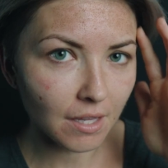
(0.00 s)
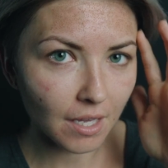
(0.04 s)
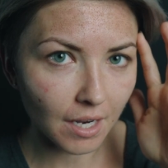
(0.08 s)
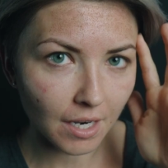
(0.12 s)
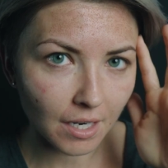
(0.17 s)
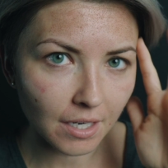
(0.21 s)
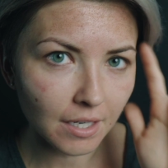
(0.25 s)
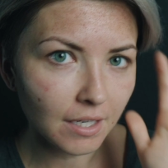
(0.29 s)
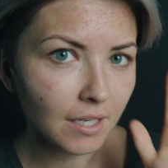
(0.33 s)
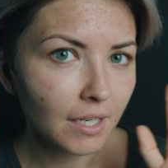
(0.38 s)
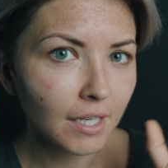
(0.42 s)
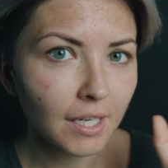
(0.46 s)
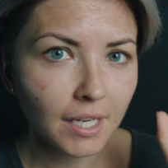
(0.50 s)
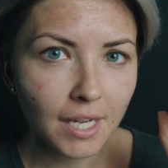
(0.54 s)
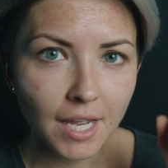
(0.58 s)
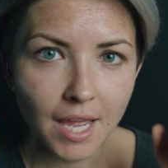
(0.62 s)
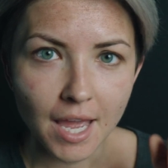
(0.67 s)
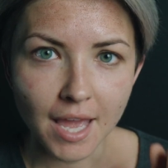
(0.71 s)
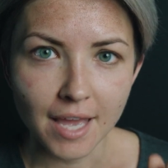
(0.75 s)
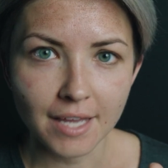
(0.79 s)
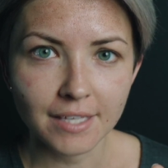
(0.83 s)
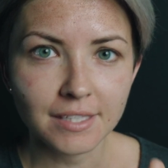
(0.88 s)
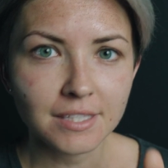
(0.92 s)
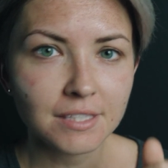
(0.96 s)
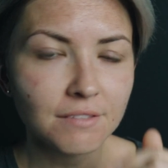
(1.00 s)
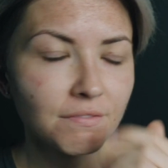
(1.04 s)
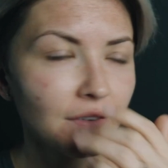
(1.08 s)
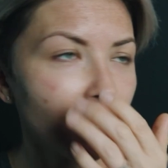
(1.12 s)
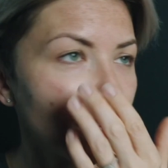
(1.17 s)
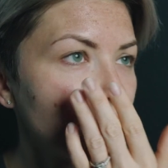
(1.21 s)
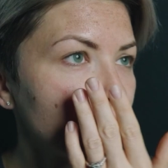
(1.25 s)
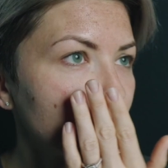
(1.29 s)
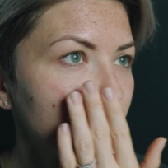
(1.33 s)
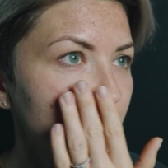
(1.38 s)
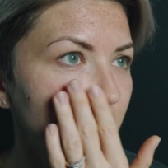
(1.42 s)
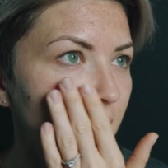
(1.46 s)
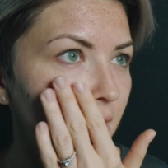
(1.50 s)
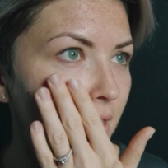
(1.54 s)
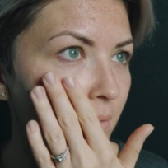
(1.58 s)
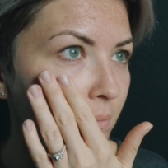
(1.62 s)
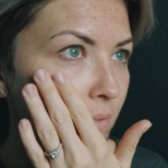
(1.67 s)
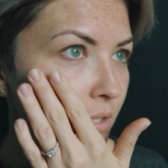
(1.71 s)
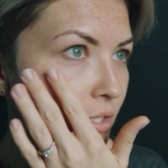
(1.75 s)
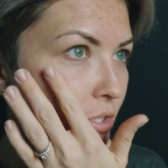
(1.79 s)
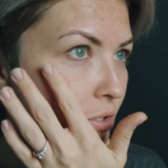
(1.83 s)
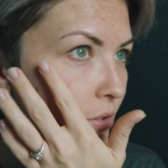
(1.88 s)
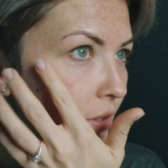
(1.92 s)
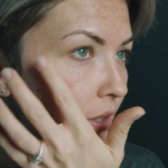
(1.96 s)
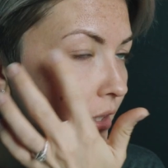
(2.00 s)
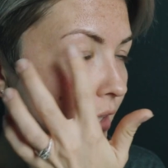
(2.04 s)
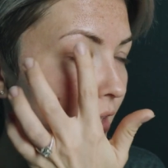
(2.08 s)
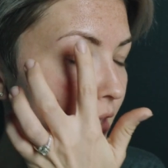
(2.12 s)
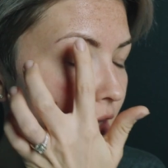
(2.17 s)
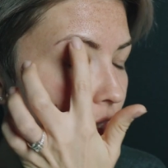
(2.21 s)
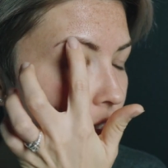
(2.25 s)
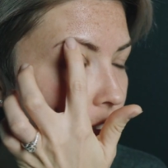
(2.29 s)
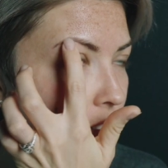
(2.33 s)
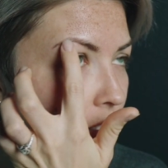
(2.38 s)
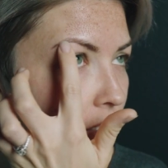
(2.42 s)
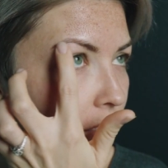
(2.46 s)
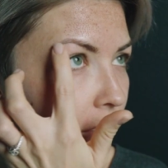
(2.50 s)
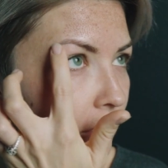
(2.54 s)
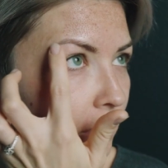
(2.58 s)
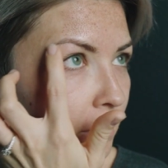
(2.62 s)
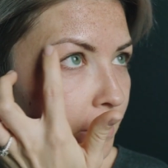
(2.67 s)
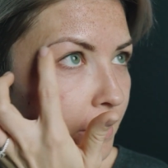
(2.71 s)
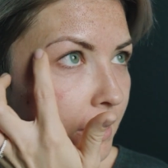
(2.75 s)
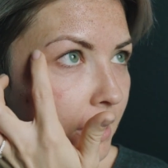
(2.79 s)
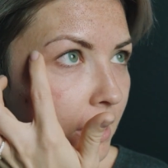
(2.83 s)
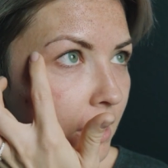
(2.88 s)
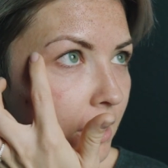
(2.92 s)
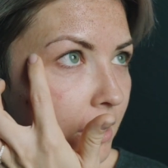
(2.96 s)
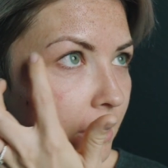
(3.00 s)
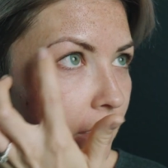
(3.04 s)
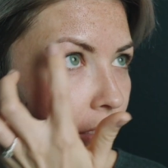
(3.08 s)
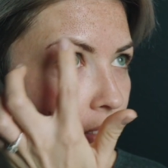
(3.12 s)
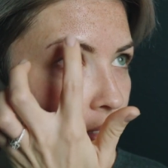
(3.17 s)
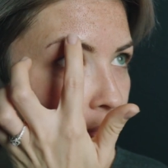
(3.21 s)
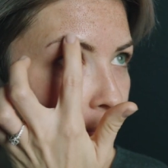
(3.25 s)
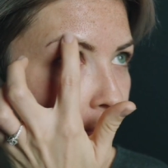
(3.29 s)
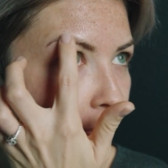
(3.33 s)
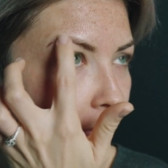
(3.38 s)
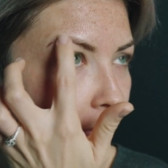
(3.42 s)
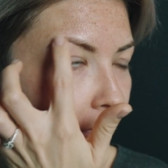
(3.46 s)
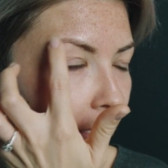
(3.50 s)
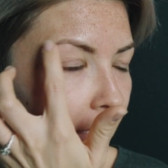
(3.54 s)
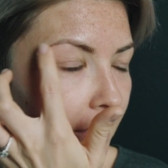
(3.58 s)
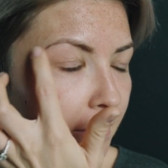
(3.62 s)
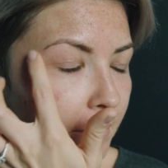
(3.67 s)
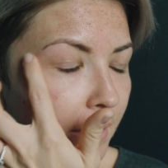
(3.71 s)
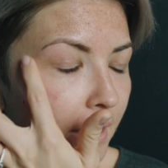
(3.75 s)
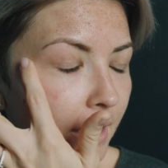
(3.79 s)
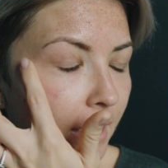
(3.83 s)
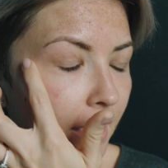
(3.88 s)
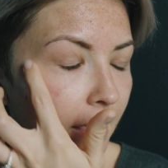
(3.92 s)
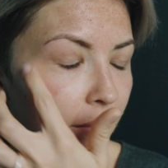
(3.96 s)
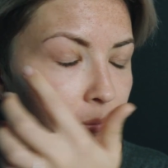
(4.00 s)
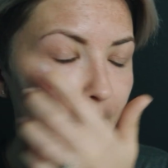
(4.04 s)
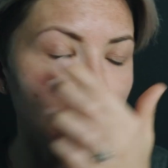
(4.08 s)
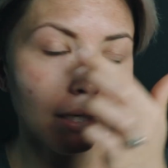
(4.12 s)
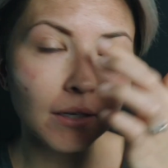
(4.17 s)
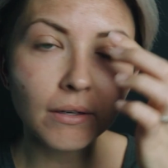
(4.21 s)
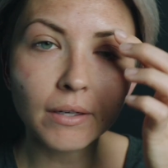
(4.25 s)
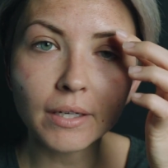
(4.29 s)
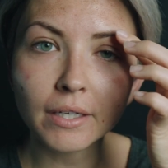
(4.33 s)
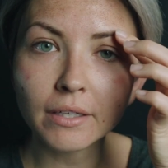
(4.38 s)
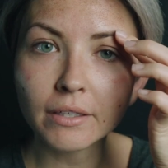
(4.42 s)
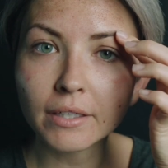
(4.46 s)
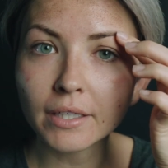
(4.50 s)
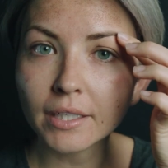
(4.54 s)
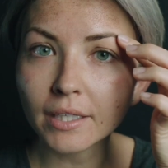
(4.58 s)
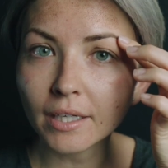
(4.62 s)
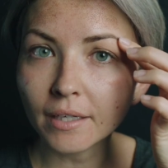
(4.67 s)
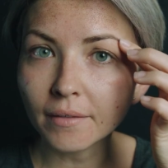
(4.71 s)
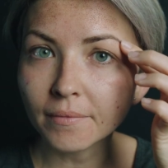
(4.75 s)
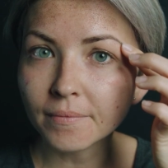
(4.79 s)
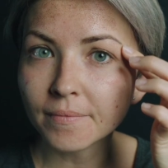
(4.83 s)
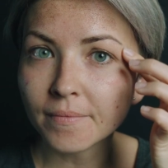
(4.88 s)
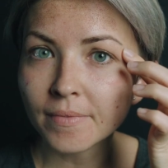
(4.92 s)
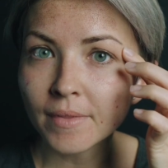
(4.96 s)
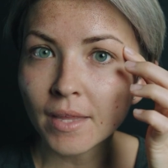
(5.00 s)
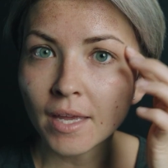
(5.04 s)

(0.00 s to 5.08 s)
there. It's fine, but the majority, and there's a little bit on like my eyebrow area.